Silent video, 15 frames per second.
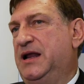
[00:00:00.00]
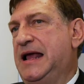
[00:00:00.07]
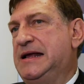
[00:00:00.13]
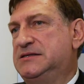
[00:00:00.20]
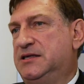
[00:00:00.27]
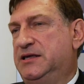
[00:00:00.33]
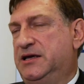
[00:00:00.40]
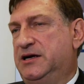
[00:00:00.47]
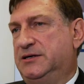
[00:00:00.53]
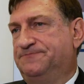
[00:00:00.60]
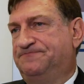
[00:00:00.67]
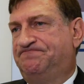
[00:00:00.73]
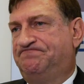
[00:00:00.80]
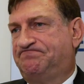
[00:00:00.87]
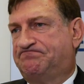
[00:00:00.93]
next
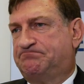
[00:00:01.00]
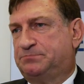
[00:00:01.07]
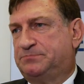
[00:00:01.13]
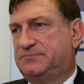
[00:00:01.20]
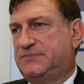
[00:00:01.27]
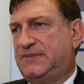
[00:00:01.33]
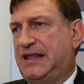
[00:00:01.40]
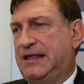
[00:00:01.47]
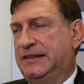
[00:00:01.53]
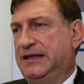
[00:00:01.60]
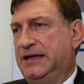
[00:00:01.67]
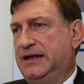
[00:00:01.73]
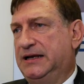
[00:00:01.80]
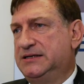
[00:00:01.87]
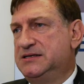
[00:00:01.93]
year,
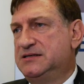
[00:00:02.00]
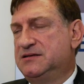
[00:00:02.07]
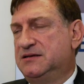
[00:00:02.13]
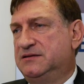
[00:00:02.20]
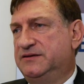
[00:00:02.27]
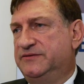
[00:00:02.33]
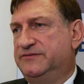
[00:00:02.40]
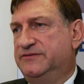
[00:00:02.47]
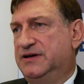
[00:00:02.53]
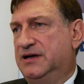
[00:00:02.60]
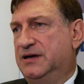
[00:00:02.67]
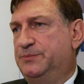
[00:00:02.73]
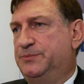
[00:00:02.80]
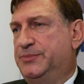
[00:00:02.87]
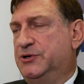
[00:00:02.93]
the
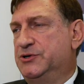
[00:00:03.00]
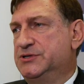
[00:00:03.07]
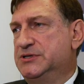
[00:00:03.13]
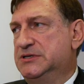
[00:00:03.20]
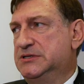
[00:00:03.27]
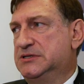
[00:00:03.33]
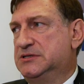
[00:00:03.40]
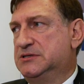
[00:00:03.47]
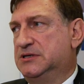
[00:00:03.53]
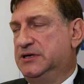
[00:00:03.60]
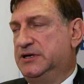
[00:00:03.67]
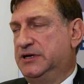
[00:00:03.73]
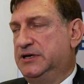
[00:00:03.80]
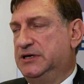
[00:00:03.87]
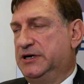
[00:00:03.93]
legislative process
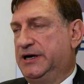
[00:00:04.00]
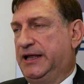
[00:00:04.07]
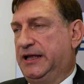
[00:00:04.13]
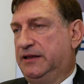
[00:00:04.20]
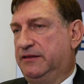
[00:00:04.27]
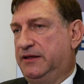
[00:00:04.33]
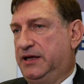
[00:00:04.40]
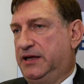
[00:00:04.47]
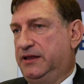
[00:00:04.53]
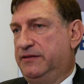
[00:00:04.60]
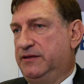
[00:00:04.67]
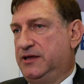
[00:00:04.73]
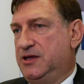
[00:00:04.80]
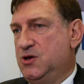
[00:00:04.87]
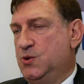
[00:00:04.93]
regarding
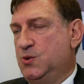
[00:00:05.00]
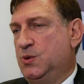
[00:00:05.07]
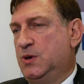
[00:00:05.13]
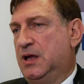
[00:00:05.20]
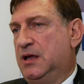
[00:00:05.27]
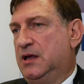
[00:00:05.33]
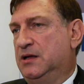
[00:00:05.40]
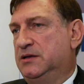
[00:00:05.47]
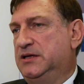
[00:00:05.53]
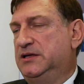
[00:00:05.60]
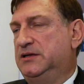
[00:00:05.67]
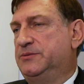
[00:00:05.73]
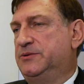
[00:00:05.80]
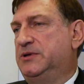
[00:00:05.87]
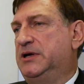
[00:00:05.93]
the new
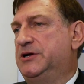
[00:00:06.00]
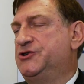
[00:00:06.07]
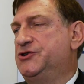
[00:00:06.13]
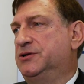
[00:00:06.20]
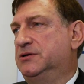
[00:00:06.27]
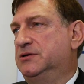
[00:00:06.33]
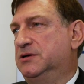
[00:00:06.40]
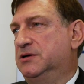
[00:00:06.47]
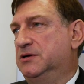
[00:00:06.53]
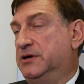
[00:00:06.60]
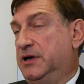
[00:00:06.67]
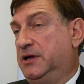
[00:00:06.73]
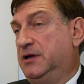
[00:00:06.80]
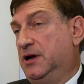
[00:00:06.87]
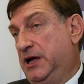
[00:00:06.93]
data protection
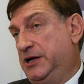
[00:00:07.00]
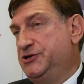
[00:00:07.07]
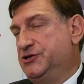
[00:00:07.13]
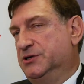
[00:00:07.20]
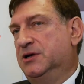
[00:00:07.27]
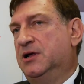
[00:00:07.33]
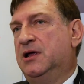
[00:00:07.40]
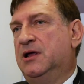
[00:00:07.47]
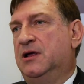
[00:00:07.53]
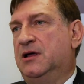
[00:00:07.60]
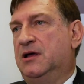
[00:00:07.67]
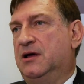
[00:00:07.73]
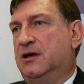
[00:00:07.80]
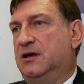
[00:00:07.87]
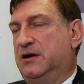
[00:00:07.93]
regulation,
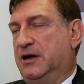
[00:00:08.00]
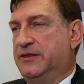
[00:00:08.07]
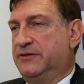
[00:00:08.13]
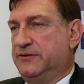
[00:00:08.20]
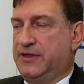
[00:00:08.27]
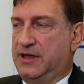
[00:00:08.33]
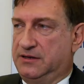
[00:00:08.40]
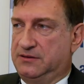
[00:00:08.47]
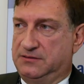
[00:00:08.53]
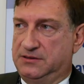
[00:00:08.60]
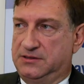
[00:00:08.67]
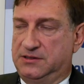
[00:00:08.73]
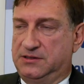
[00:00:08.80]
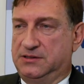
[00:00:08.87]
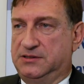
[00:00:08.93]
rather than
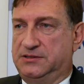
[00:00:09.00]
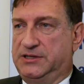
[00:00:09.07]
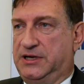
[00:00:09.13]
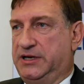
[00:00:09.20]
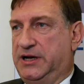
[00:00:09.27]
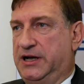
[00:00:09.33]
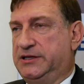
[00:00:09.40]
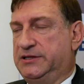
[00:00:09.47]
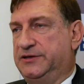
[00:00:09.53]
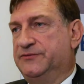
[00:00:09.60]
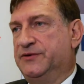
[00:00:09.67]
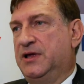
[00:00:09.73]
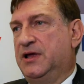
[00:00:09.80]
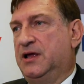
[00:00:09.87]
directive,